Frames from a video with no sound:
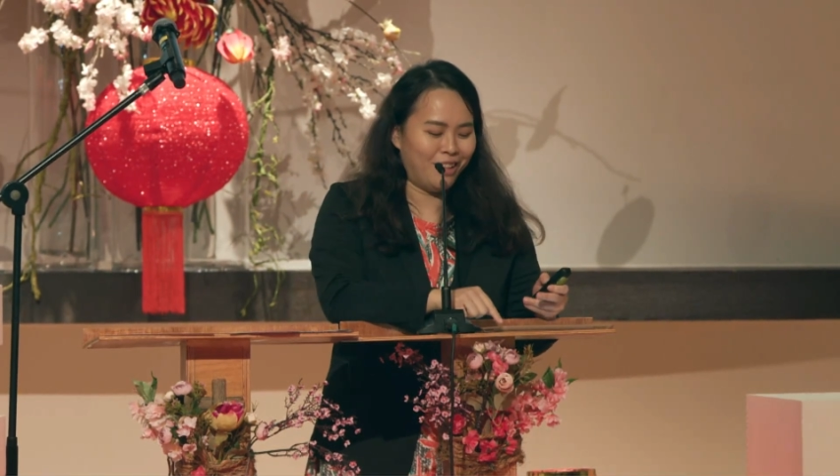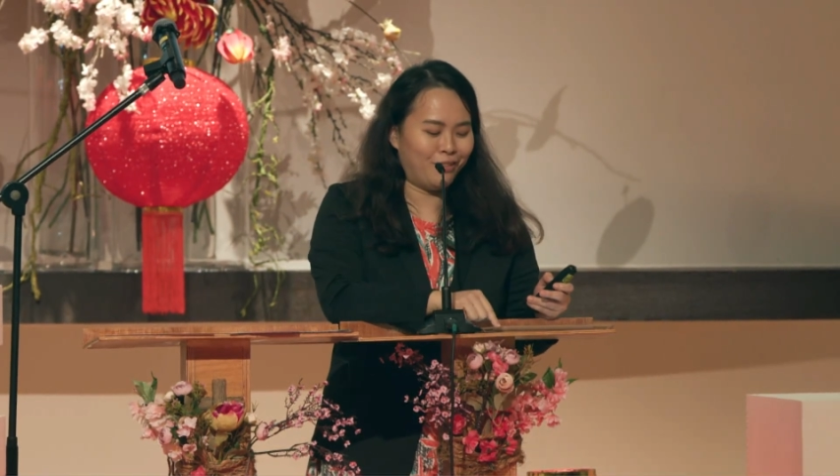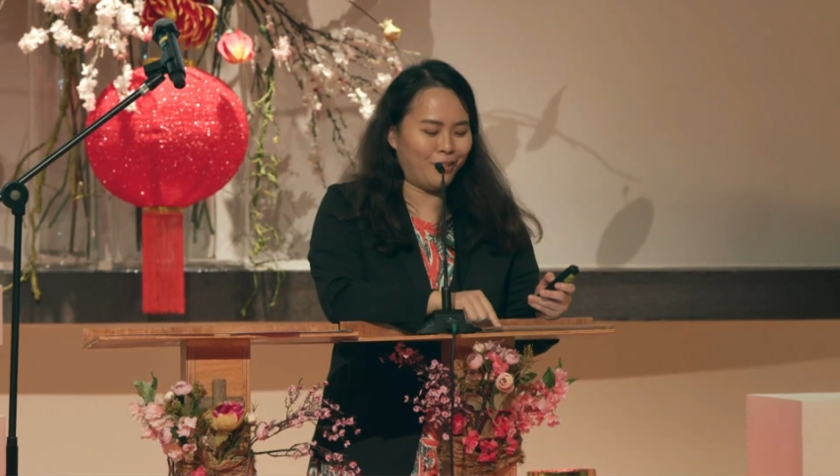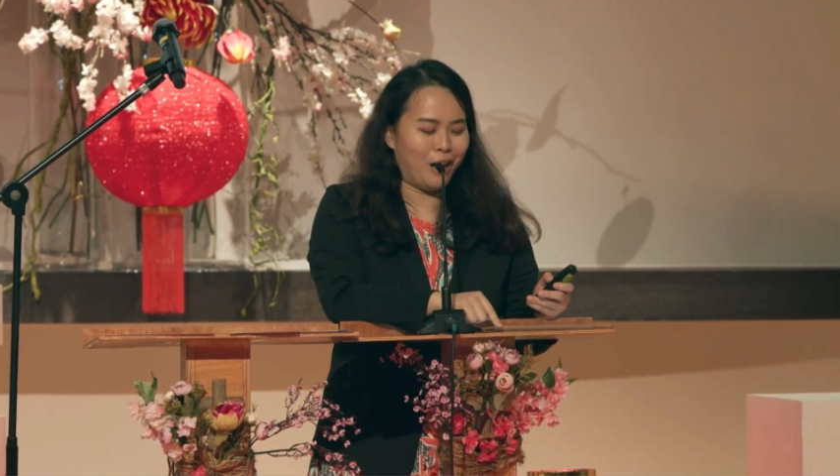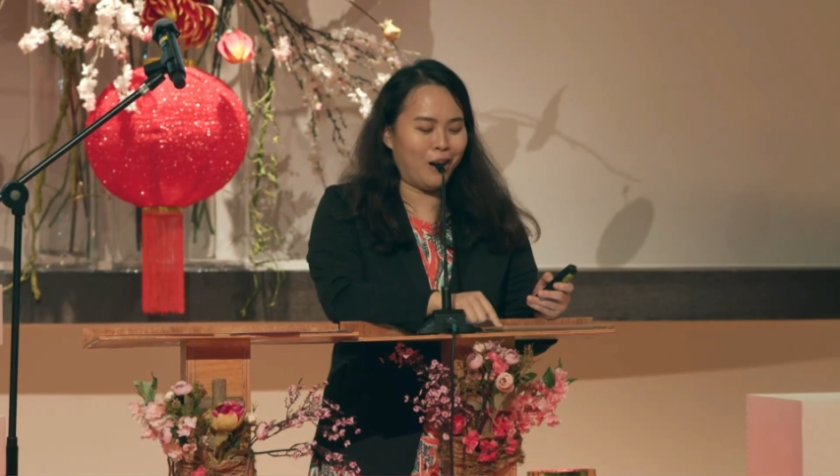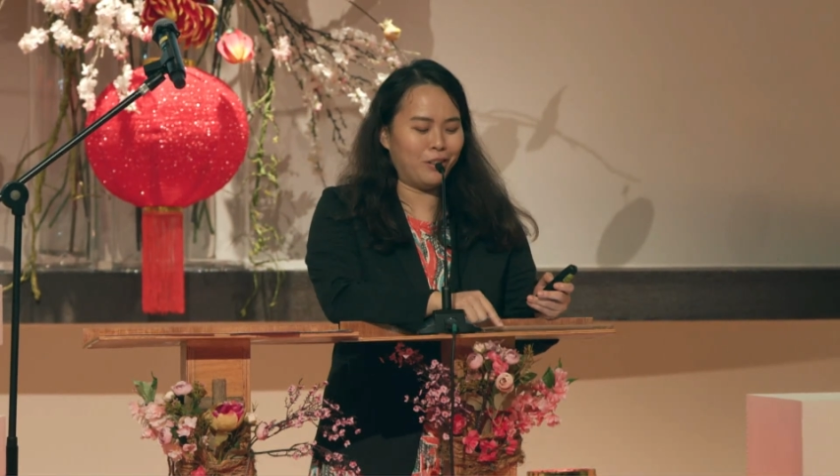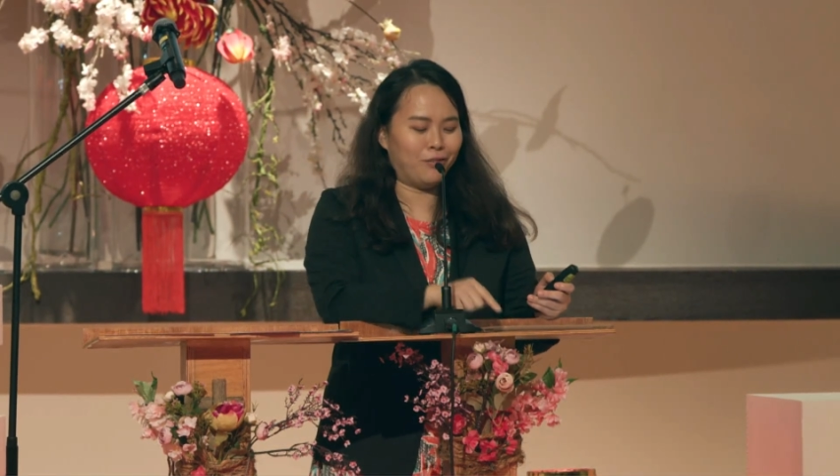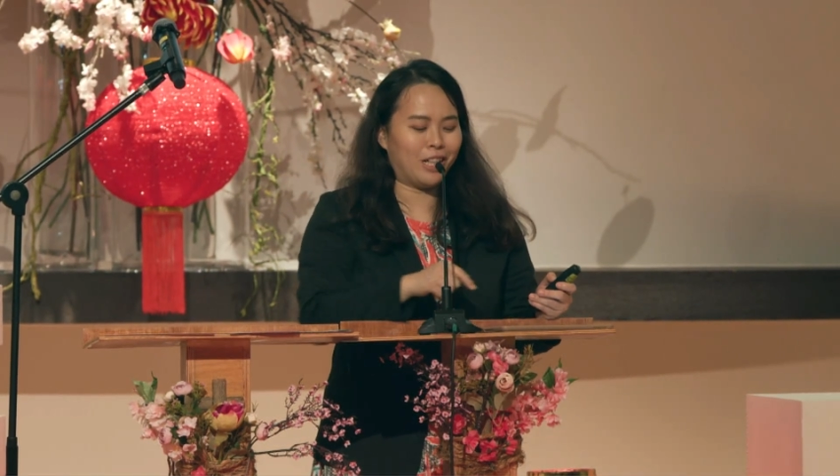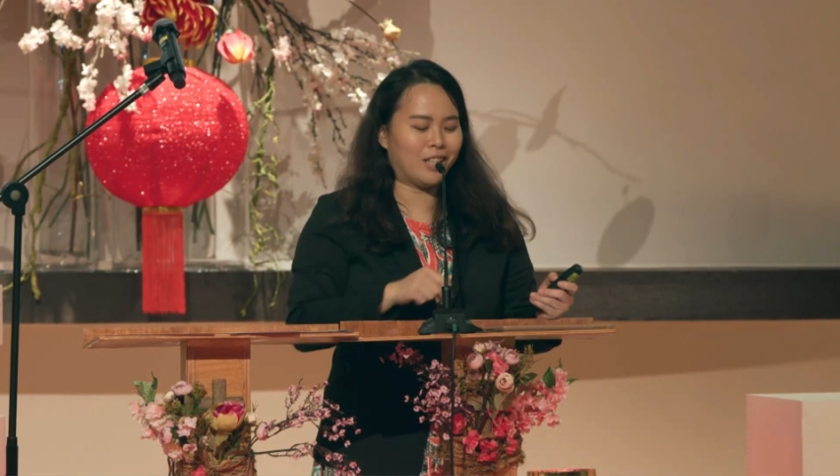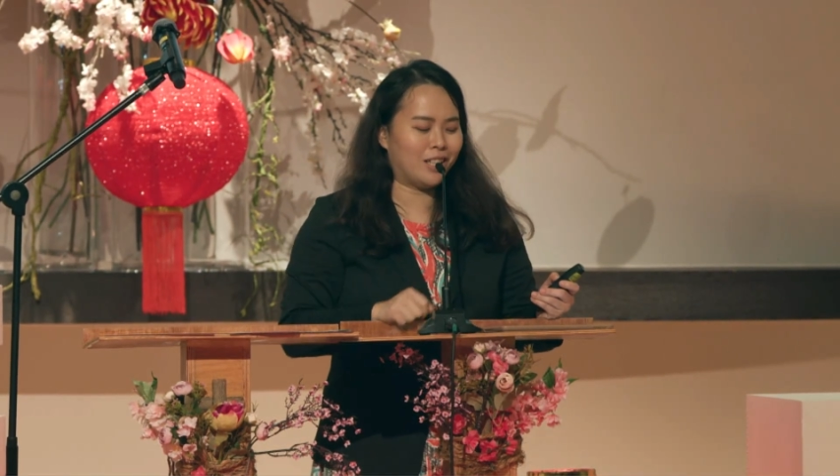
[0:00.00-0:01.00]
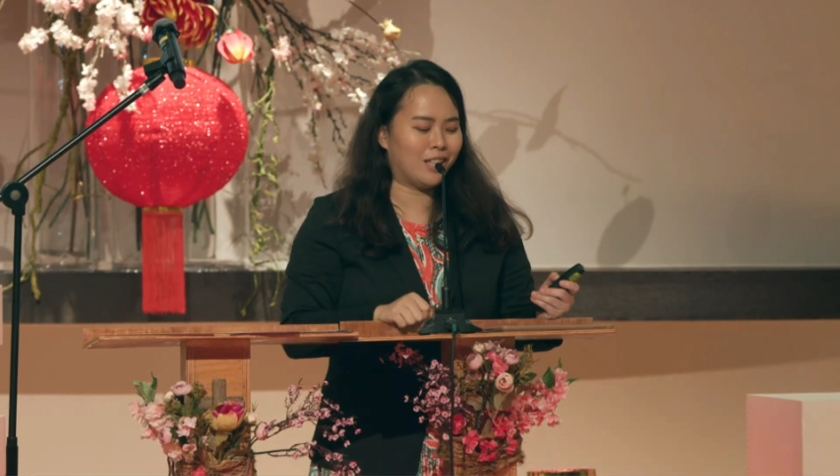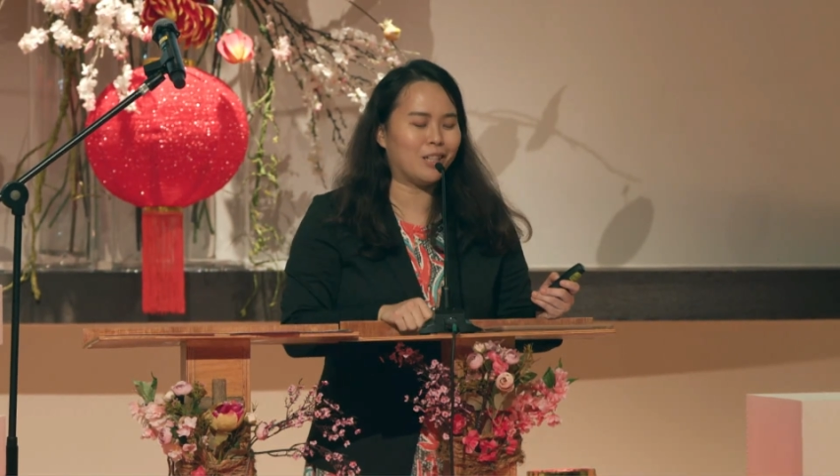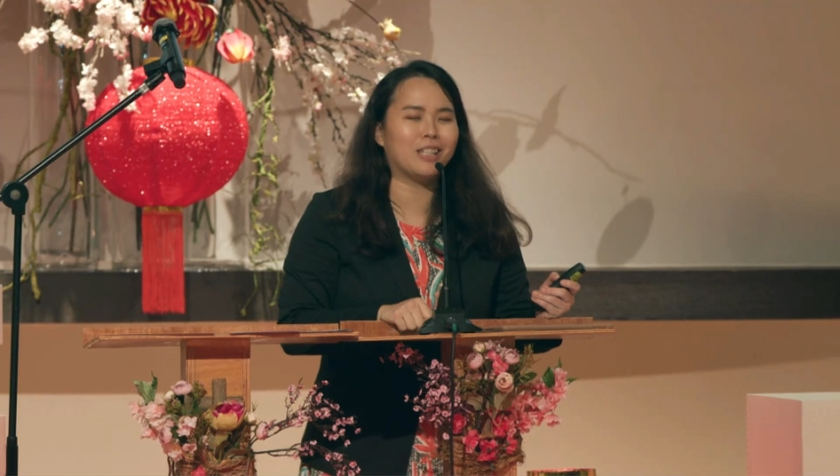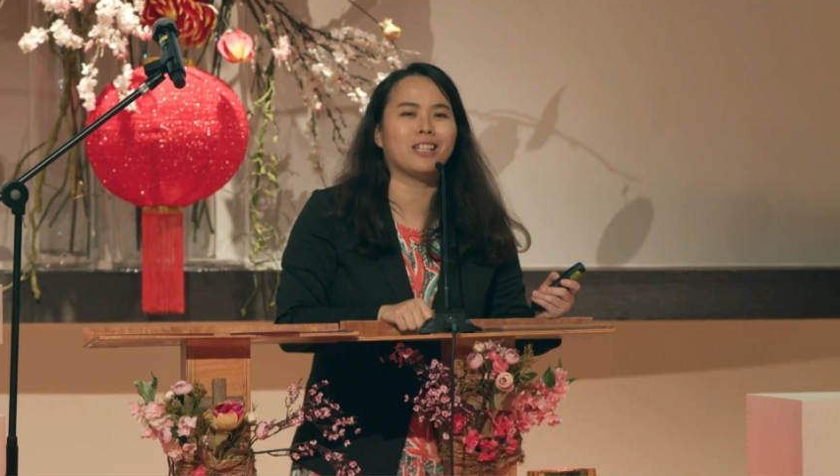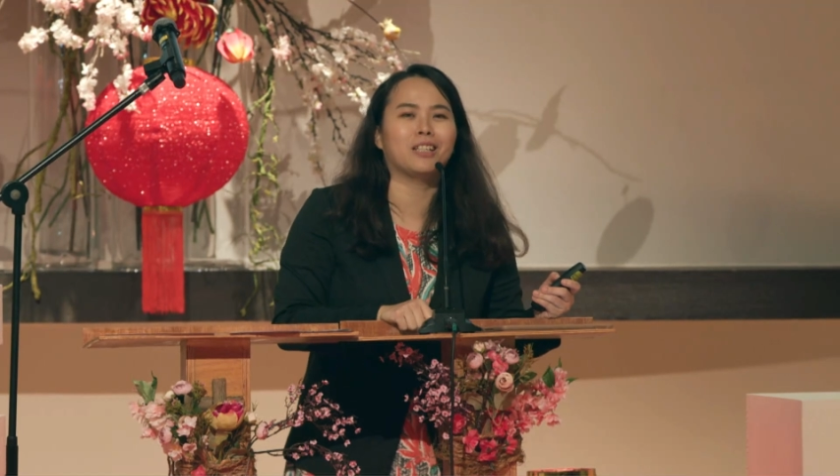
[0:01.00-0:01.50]
for our reflections
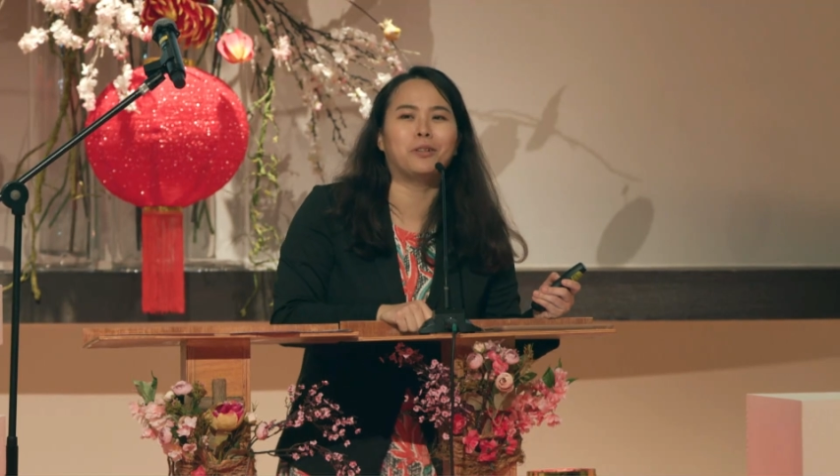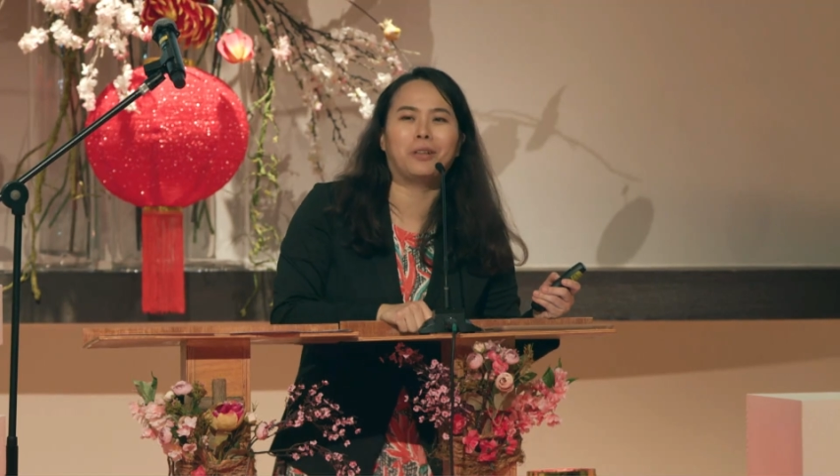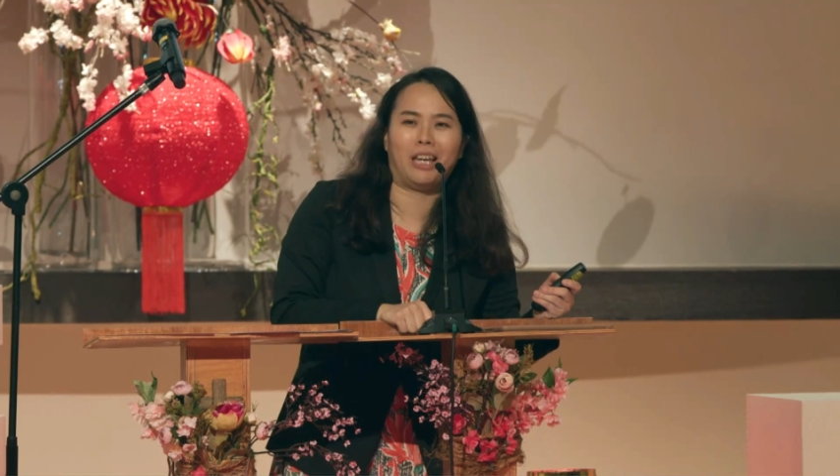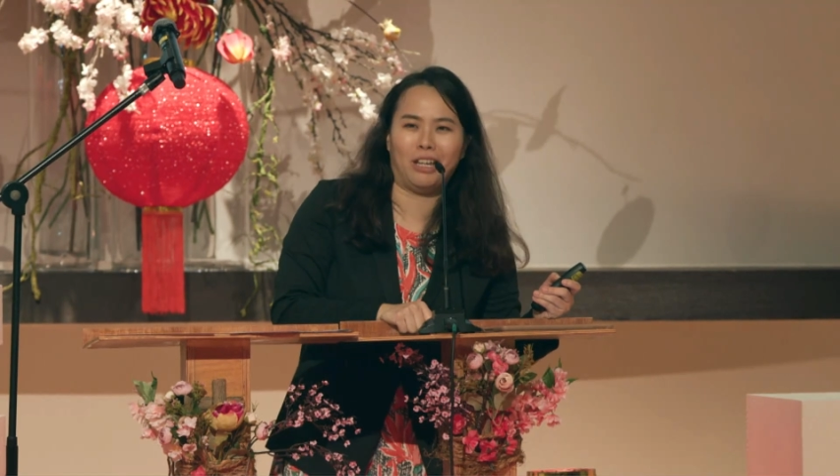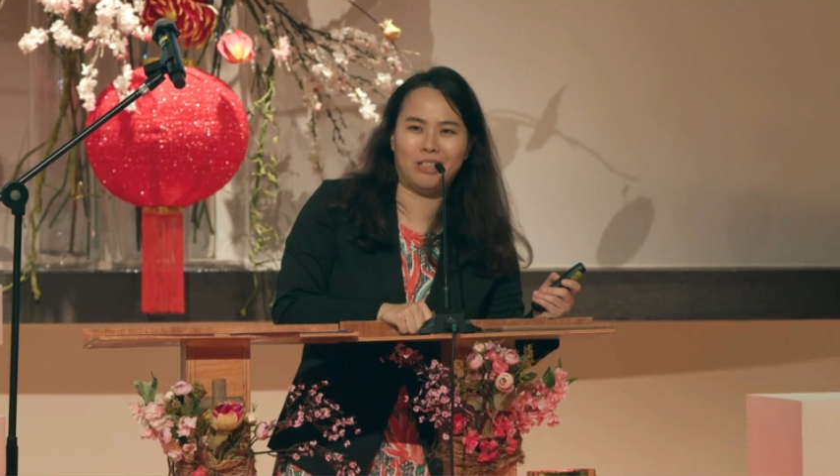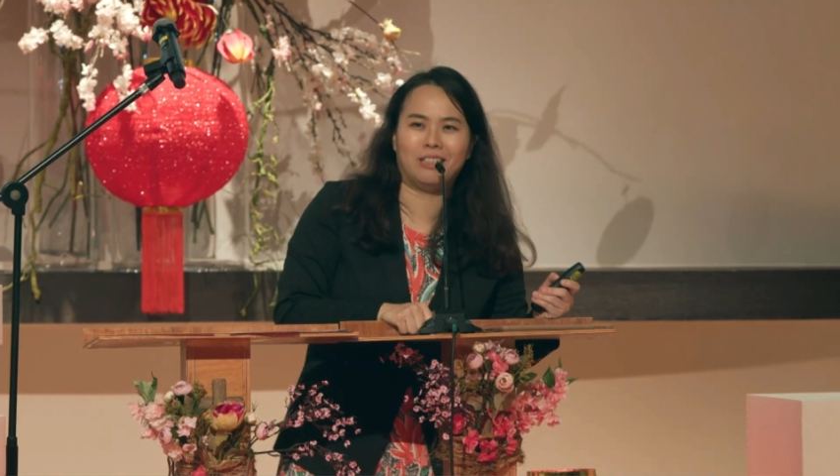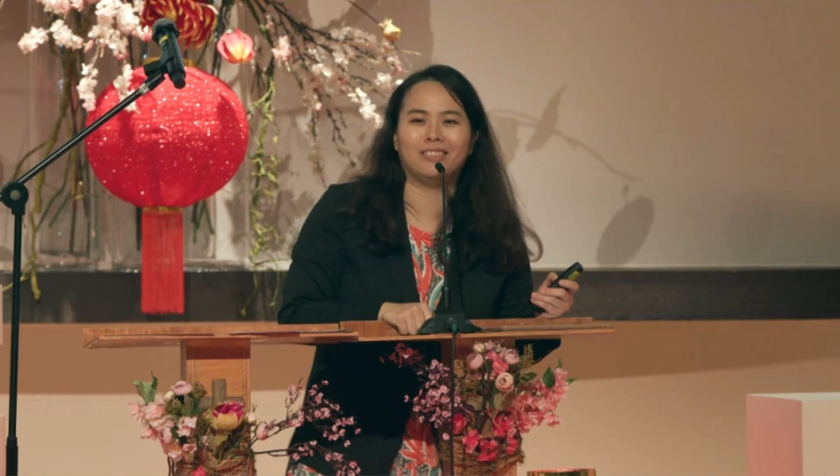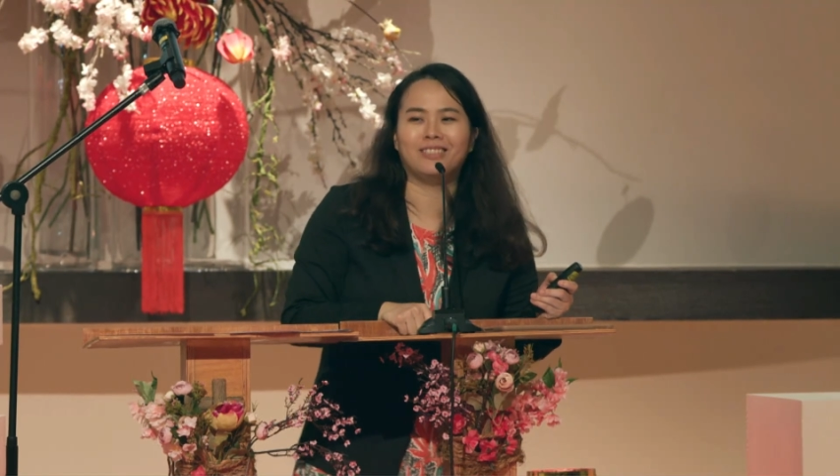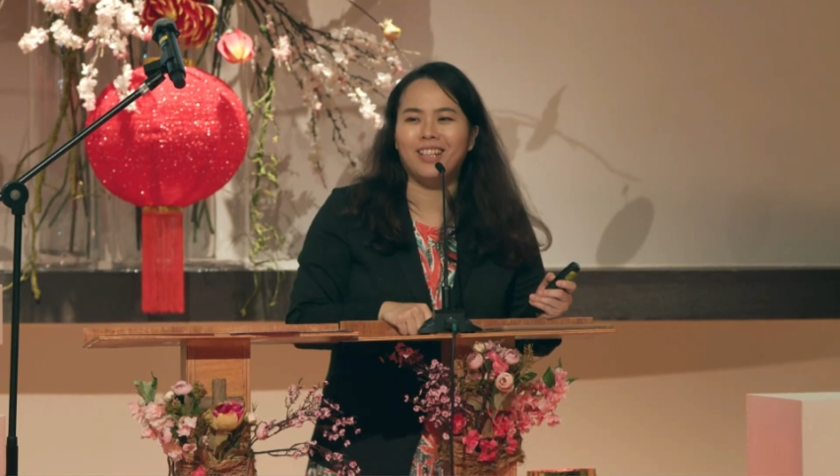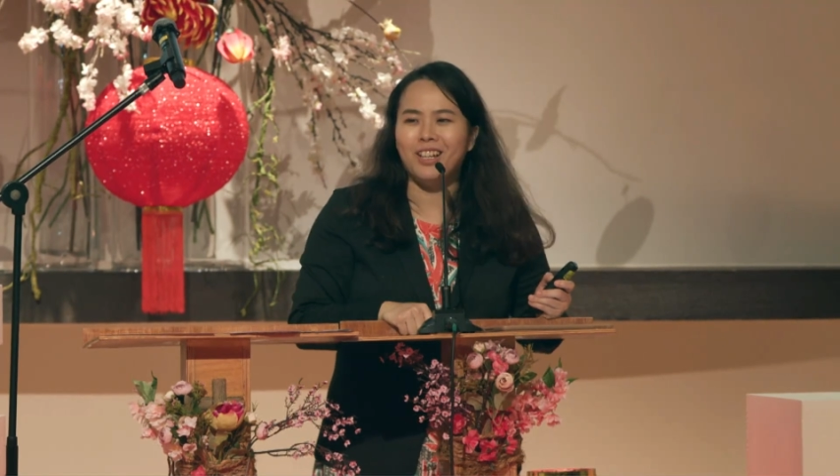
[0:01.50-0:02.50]
on such an occasion.